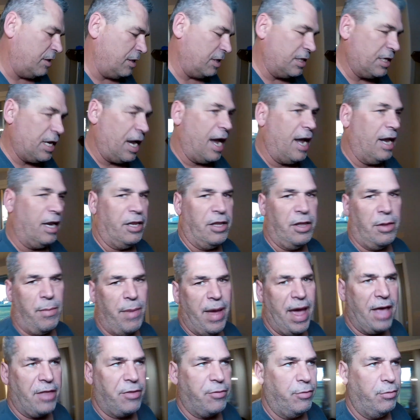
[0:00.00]
tile in the
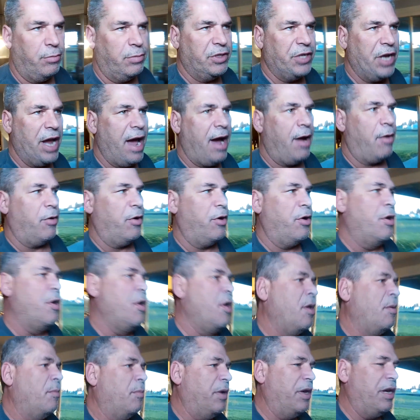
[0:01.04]
bathroom shower,
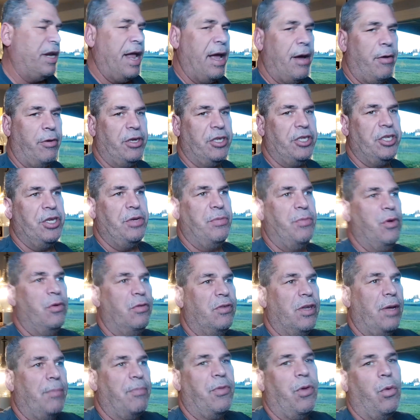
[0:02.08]
but now as she
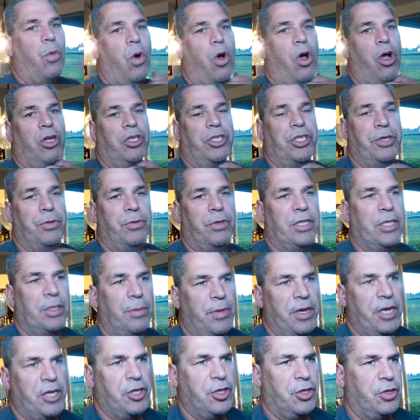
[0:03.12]
moves up the wall, she wants to
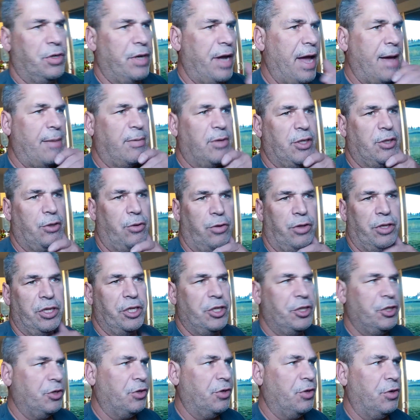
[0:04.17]
make sure, absolutely
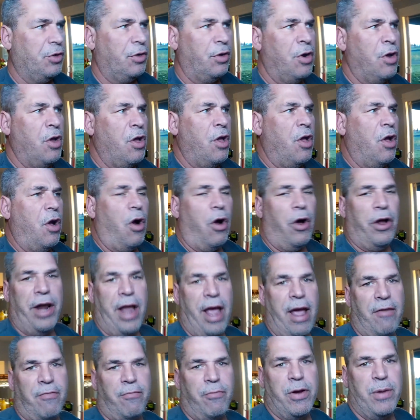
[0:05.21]
sure, on
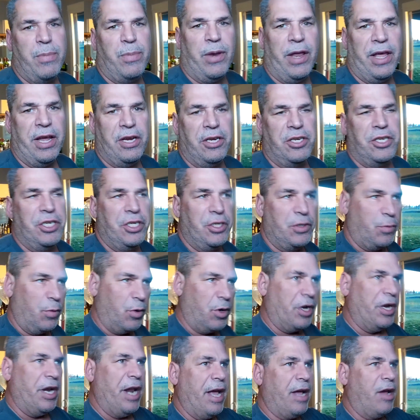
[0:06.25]
every plane she's
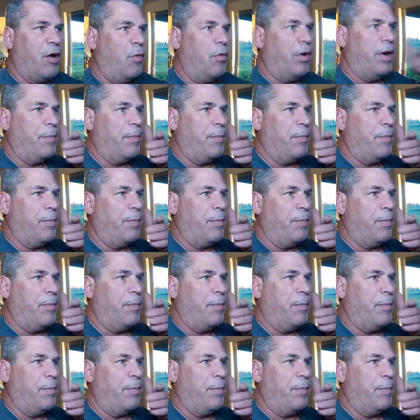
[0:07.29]
working at going